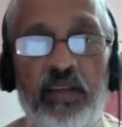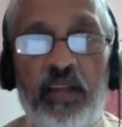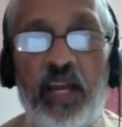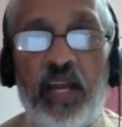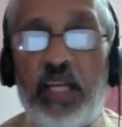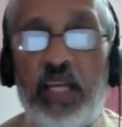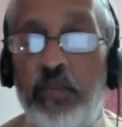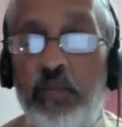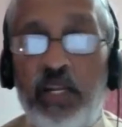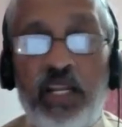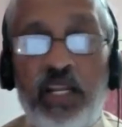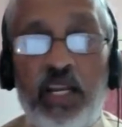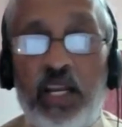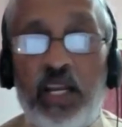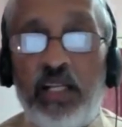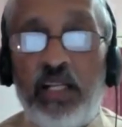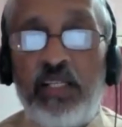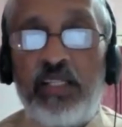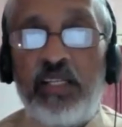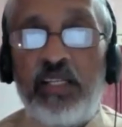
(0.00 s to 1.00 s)
Animal
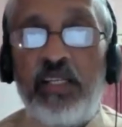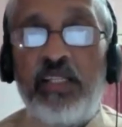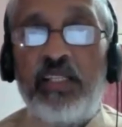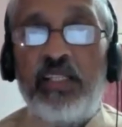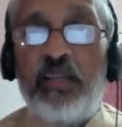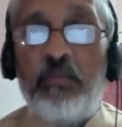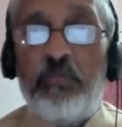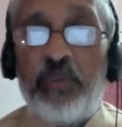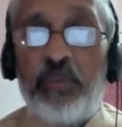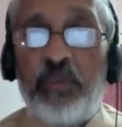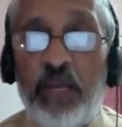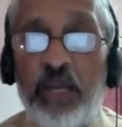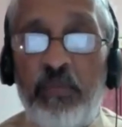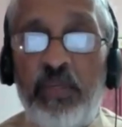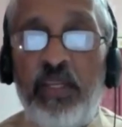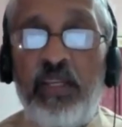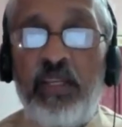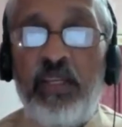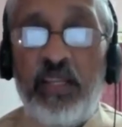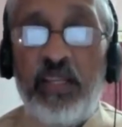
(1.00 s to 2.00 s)
agriculture is the
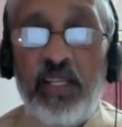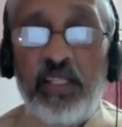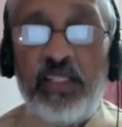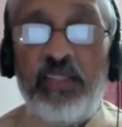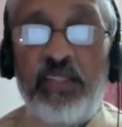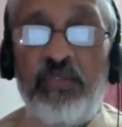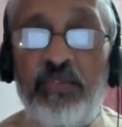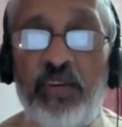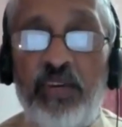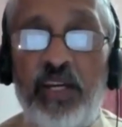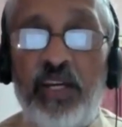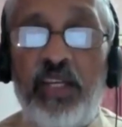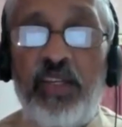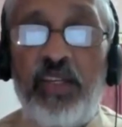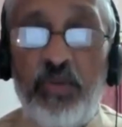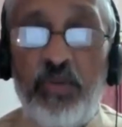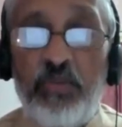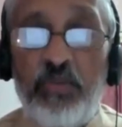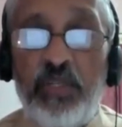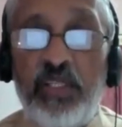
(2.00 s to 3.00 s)
primary reason why
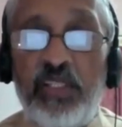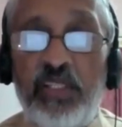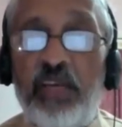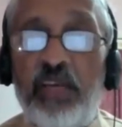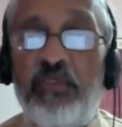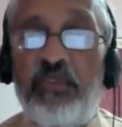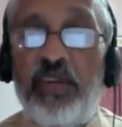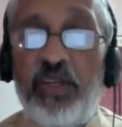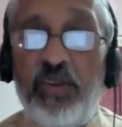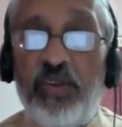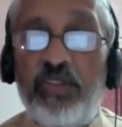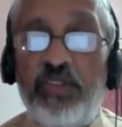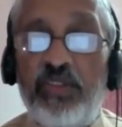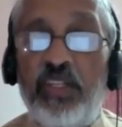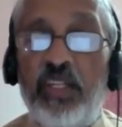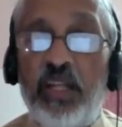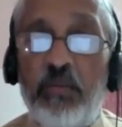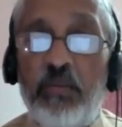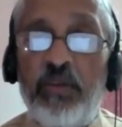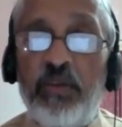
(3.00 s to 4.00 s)
humans have reduced the
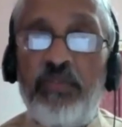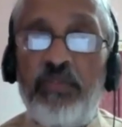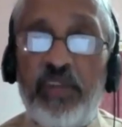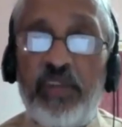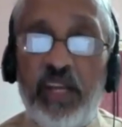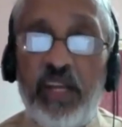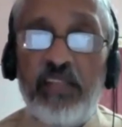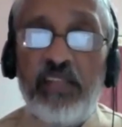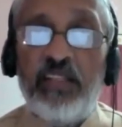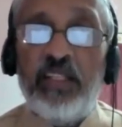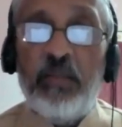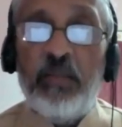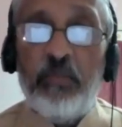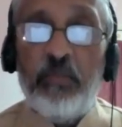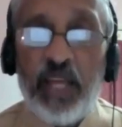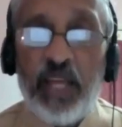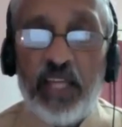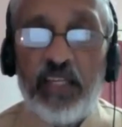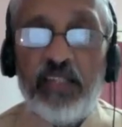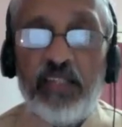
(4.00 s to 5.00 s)
number of trees on the
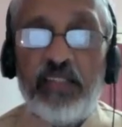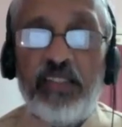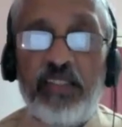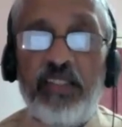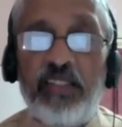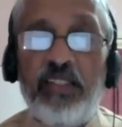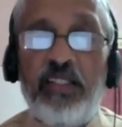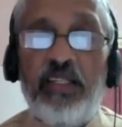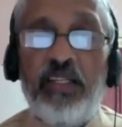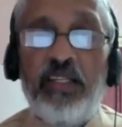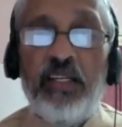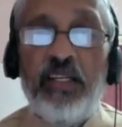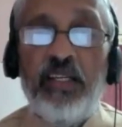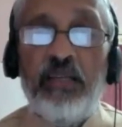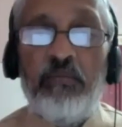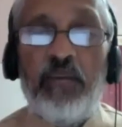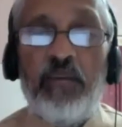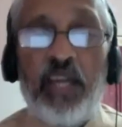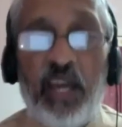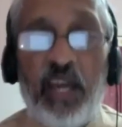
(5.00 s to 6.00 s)
planet
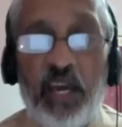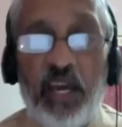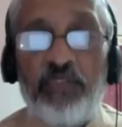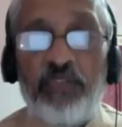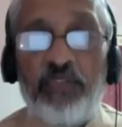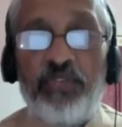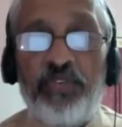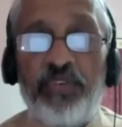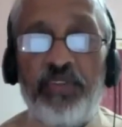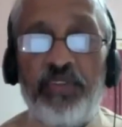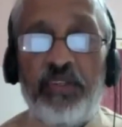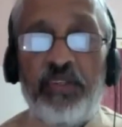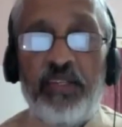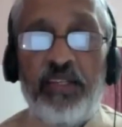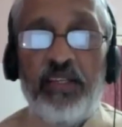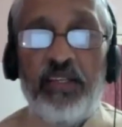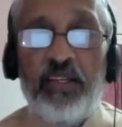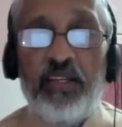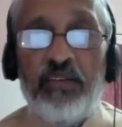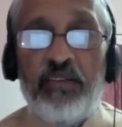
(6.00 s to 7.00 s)
by half,
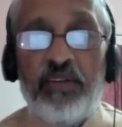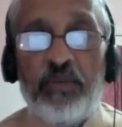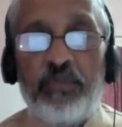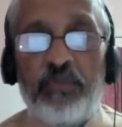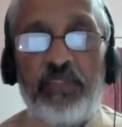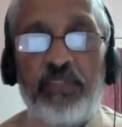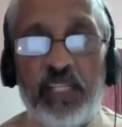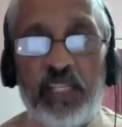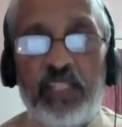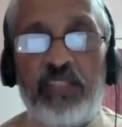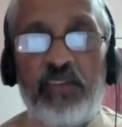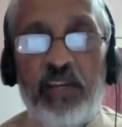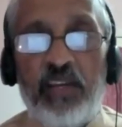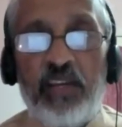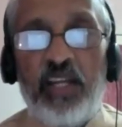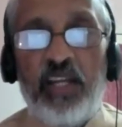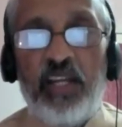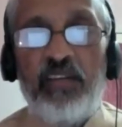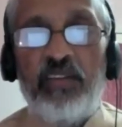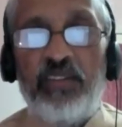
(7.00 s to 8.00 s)
from 6
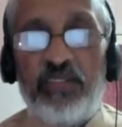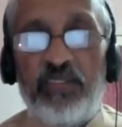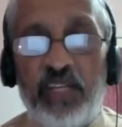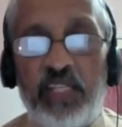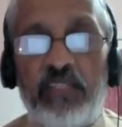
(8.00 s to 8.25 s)
trillion to 3